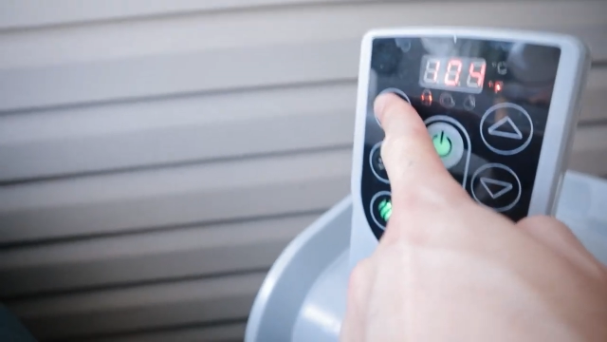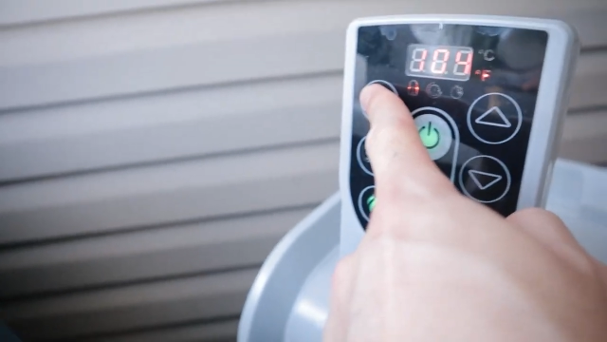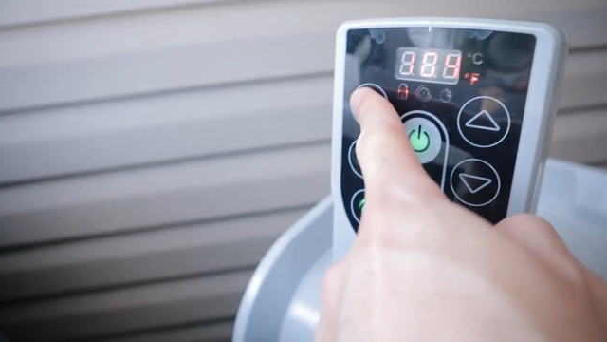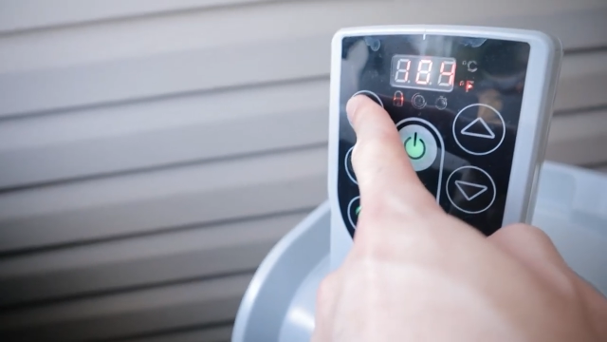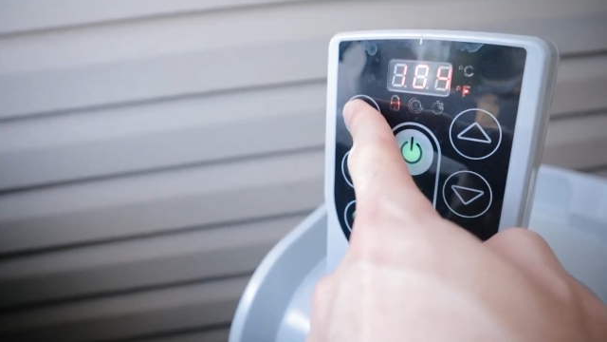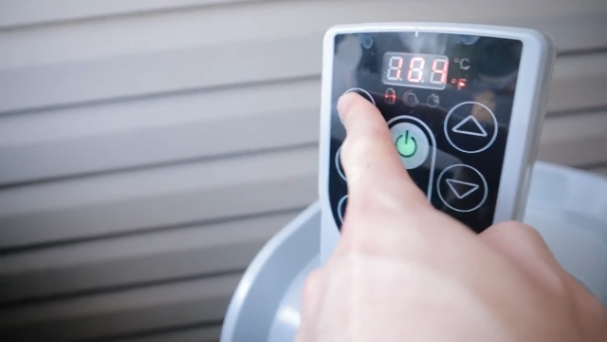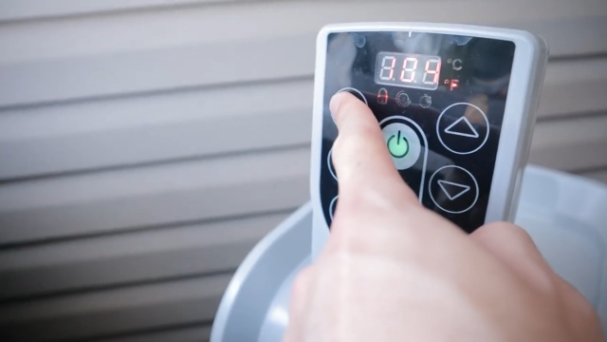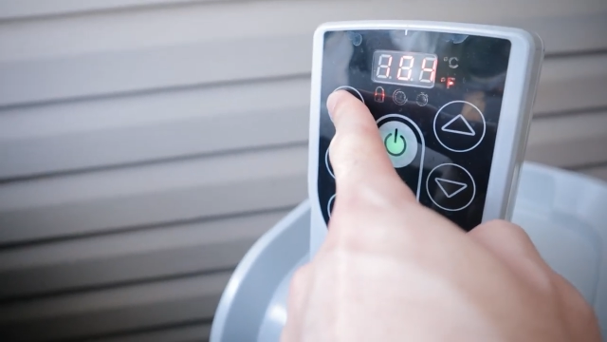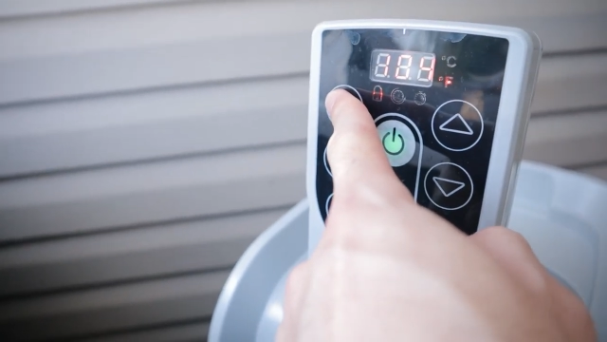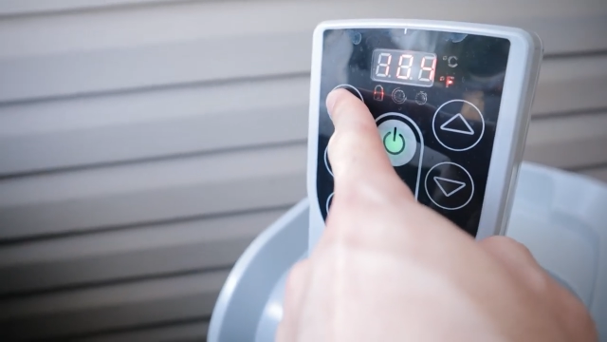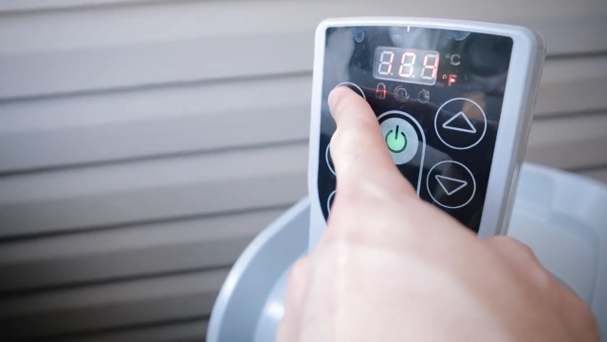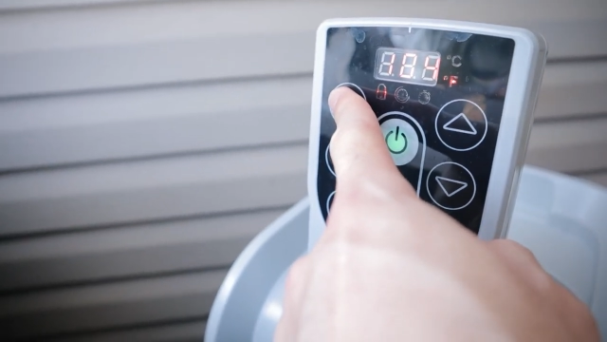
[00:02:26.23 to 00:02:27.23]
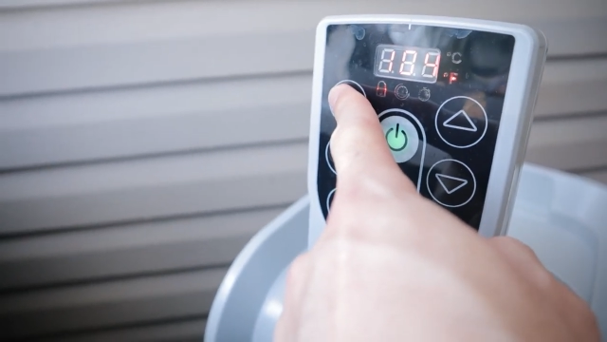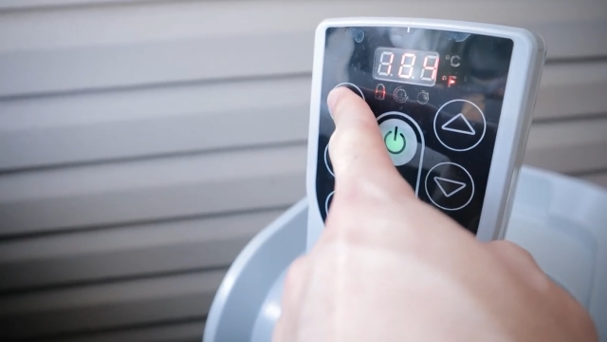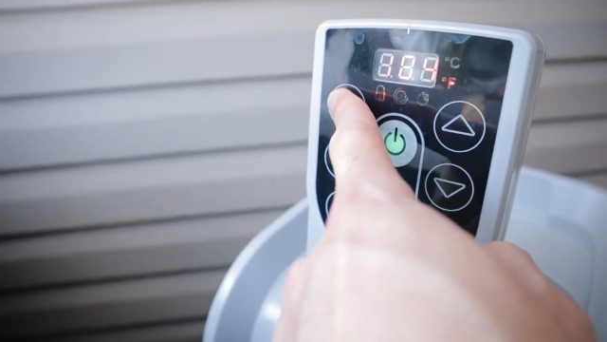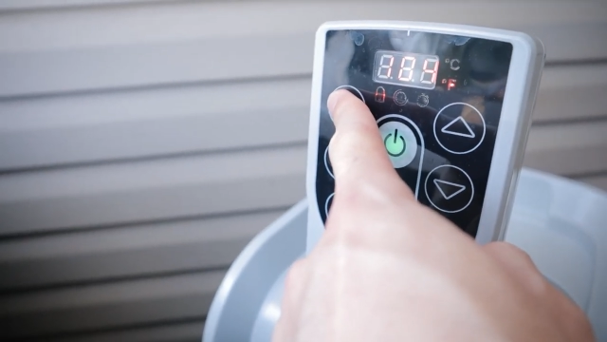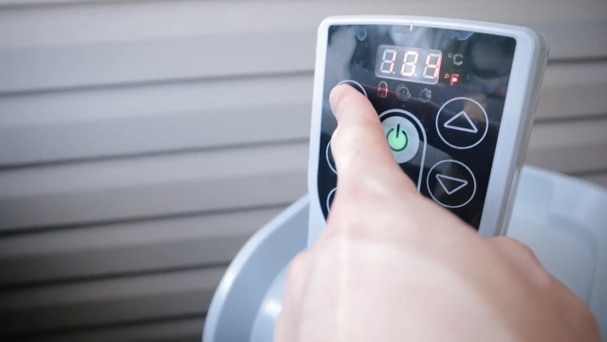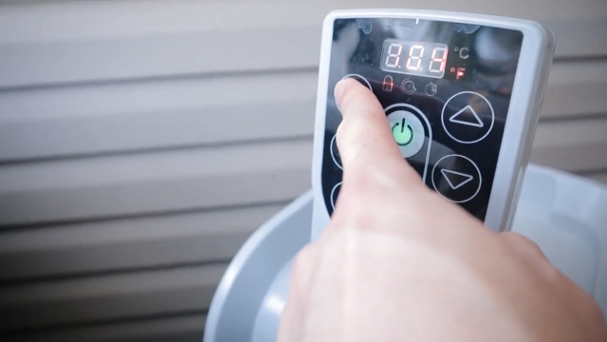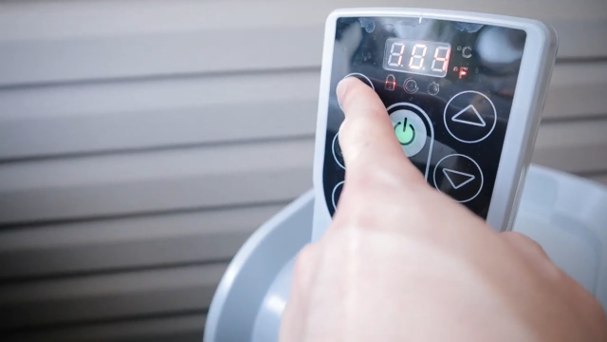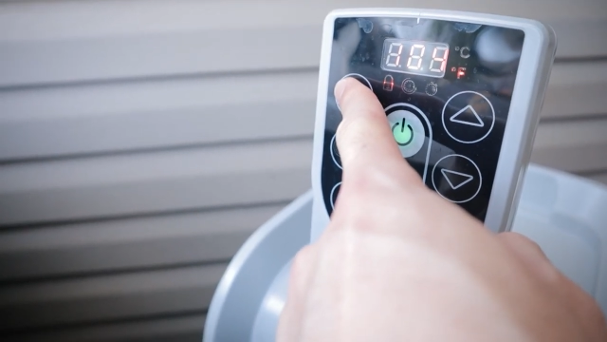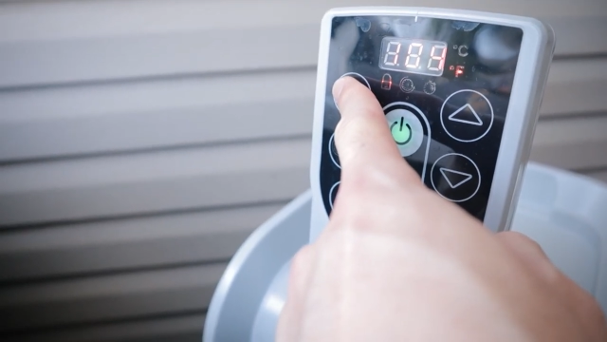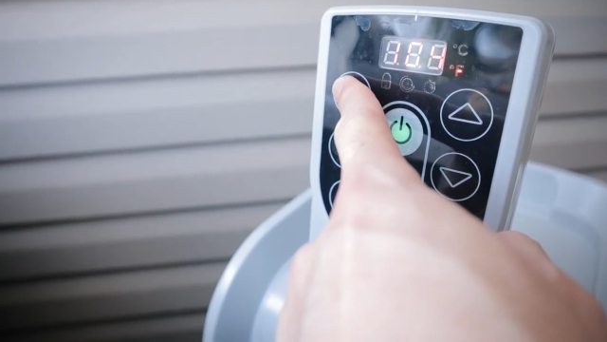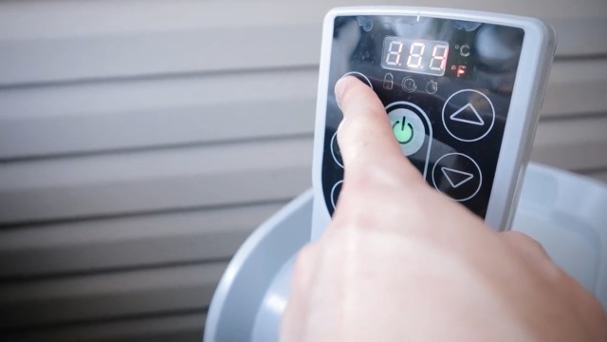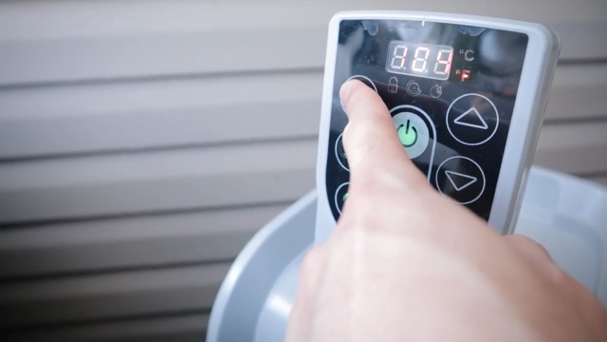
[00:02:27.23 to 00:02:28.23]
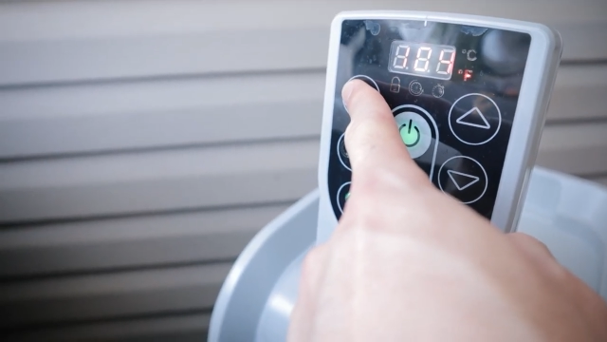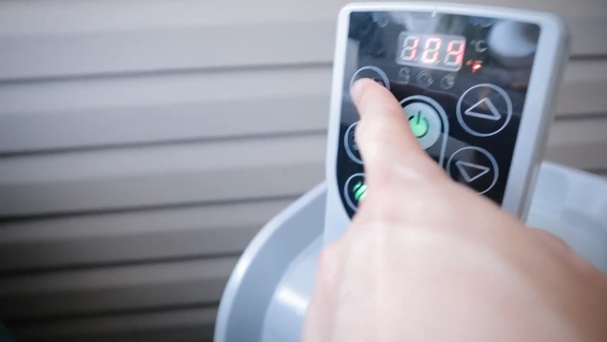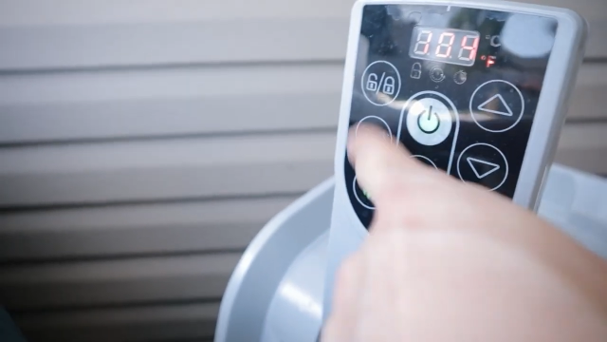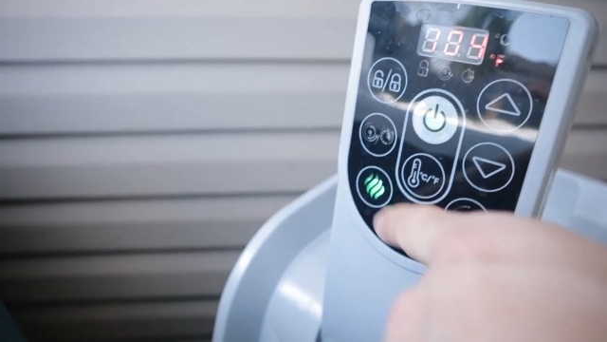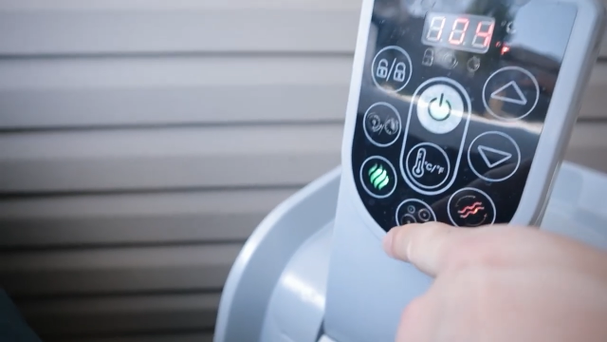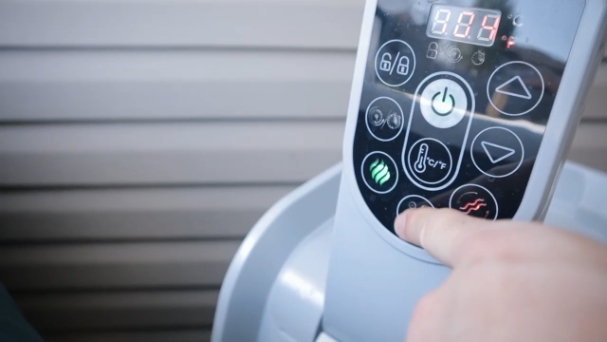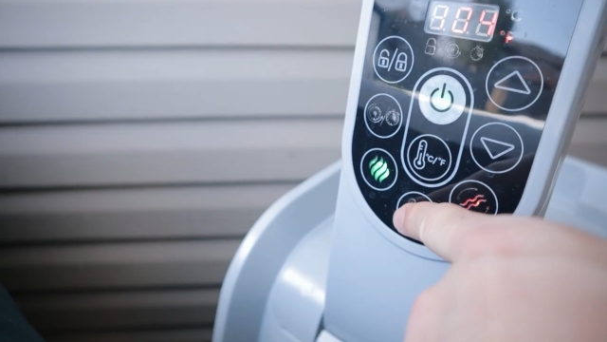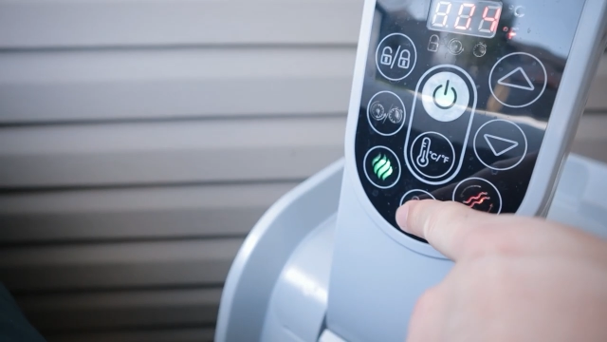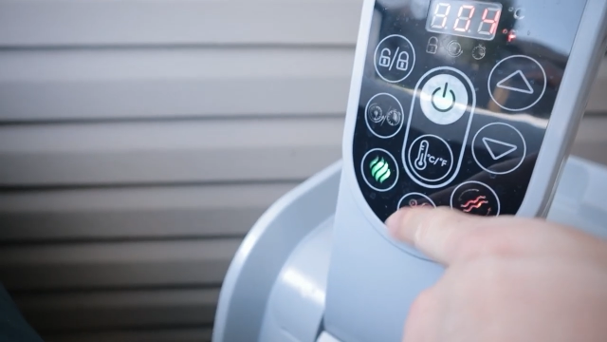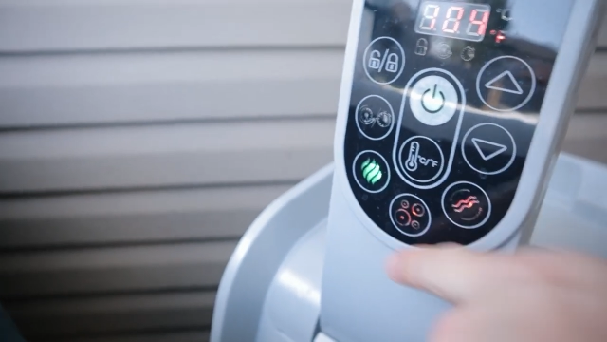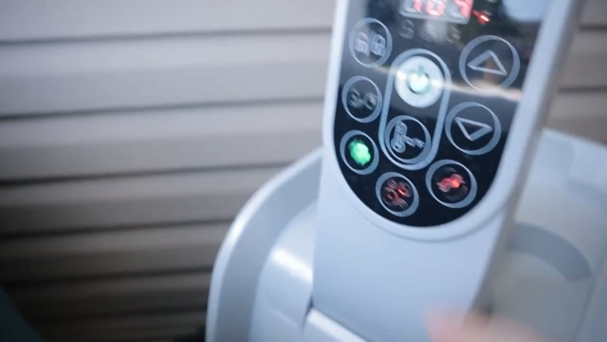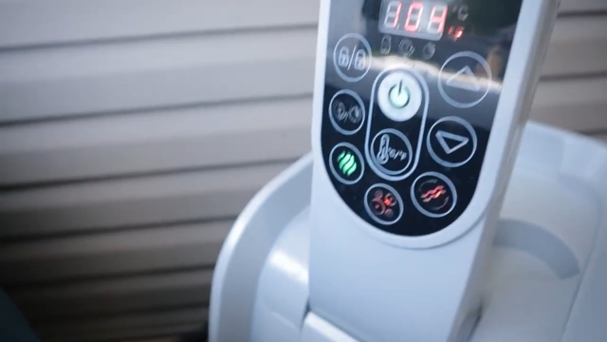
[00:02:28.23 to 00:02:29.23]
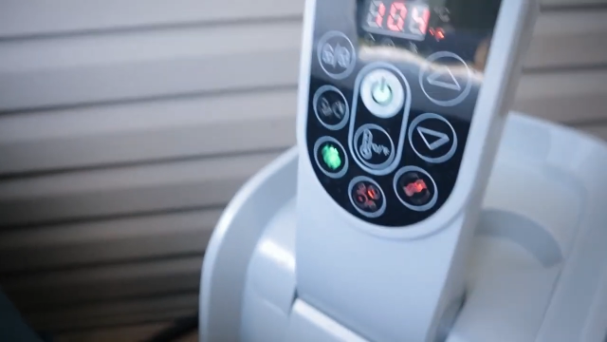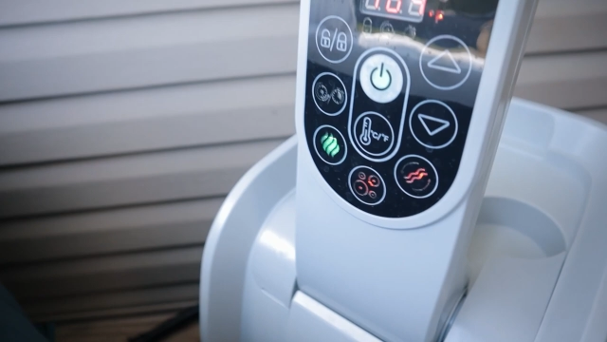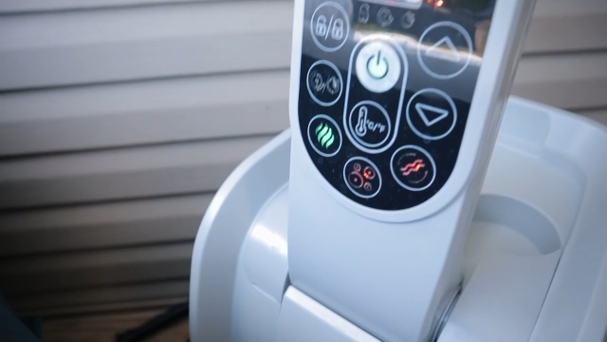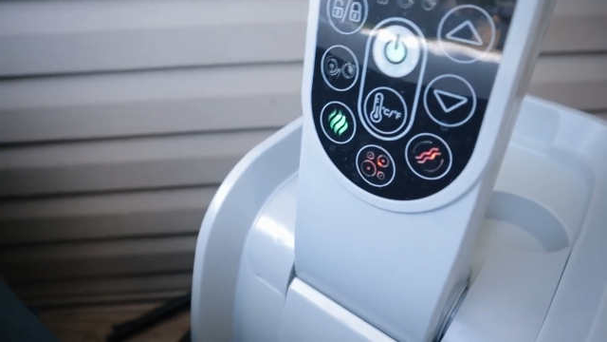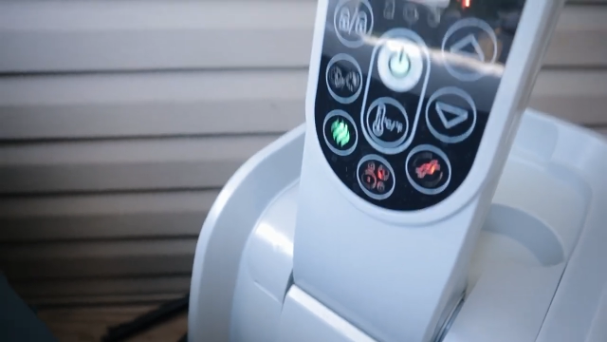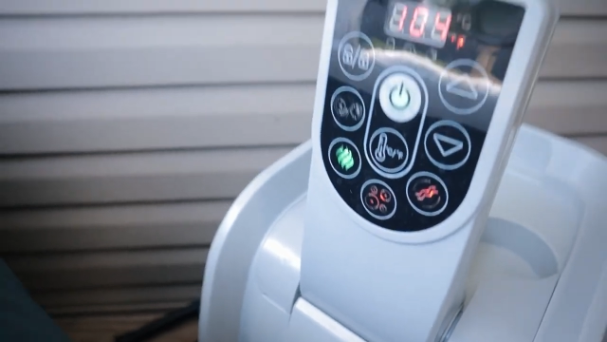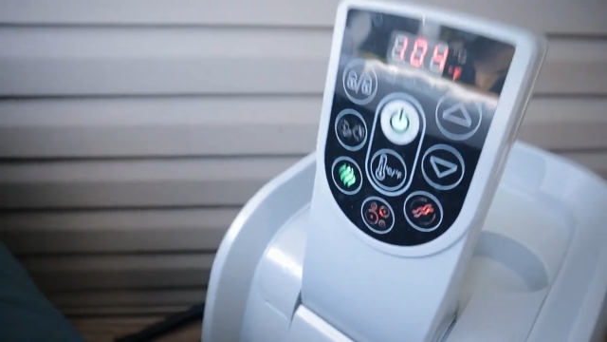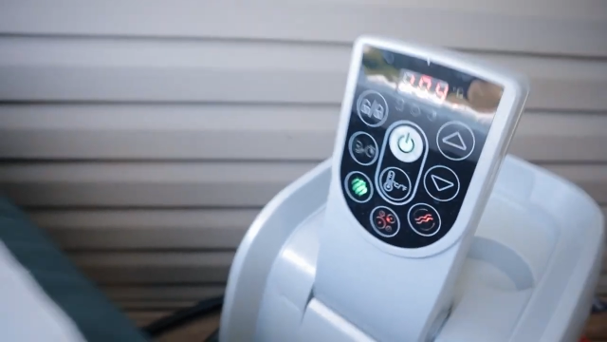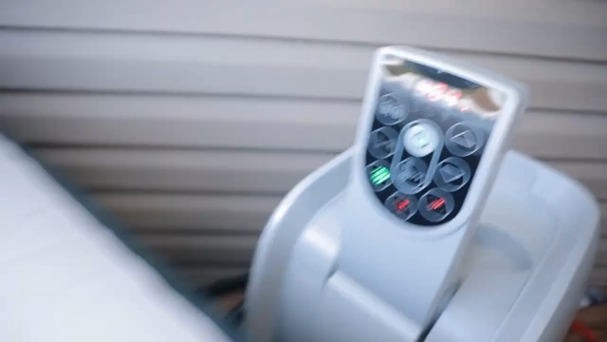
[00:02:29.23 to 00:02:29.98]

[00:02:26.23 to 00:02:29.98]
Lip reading: No face is visible, so there are no lips to read.